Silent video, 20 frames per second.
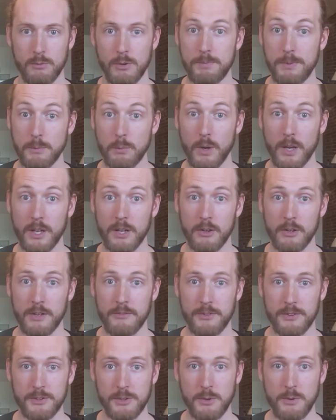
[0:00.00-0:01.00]
been working on
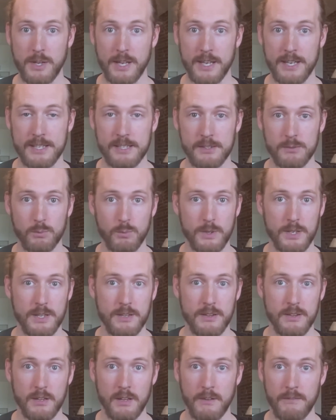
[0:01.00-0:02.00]
it for 2 years
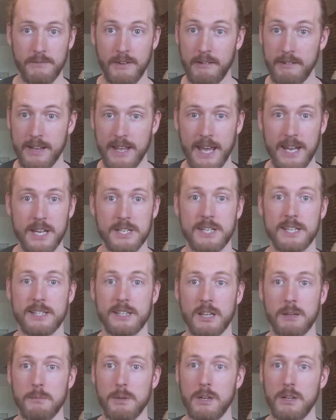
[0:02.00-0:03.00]
with a very
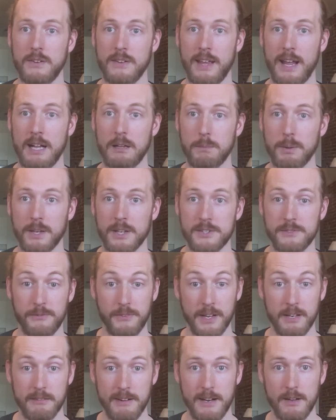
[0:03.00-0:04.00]
energetic community helping us
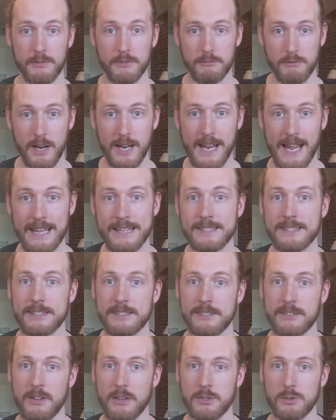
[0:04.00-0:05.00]
figure out the right
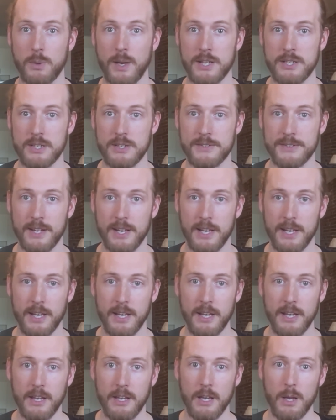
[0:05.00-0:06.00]
answers to those questions.
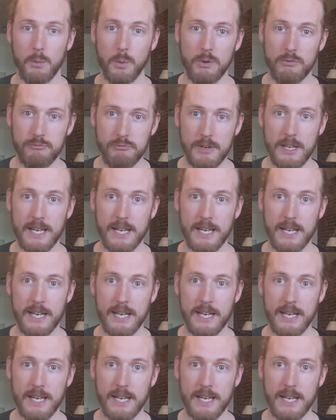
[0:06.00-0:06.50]
And we're really